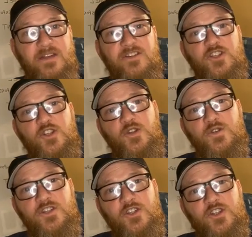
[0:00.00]
a lot of us
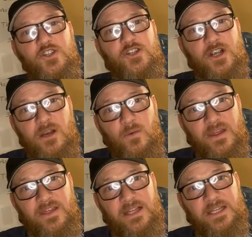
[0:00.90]
choose to start
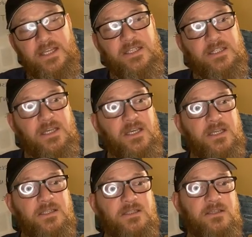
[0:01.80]
with at least,
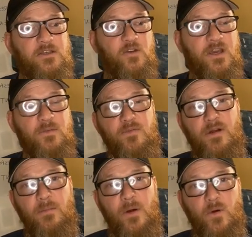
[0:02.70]
is you can
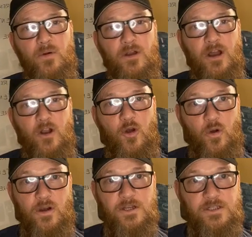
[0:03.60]
promote a
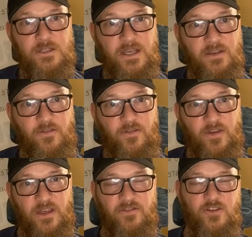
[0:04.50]
course.
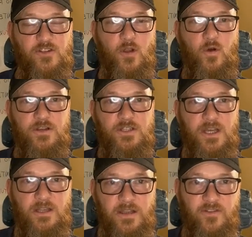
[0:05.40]
If there's a course
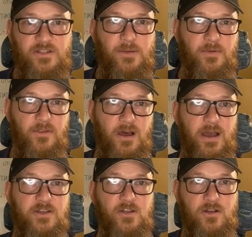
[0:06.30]
that, like for example,
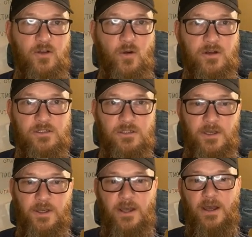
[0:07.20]
I took a course.
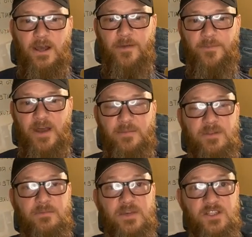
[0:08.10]

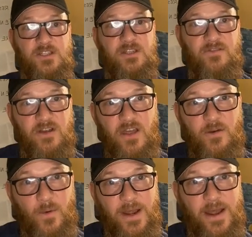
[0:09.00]
I'm in the midst of
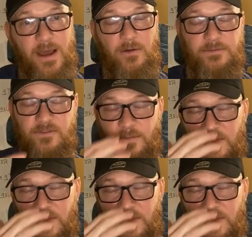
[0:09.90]
another one now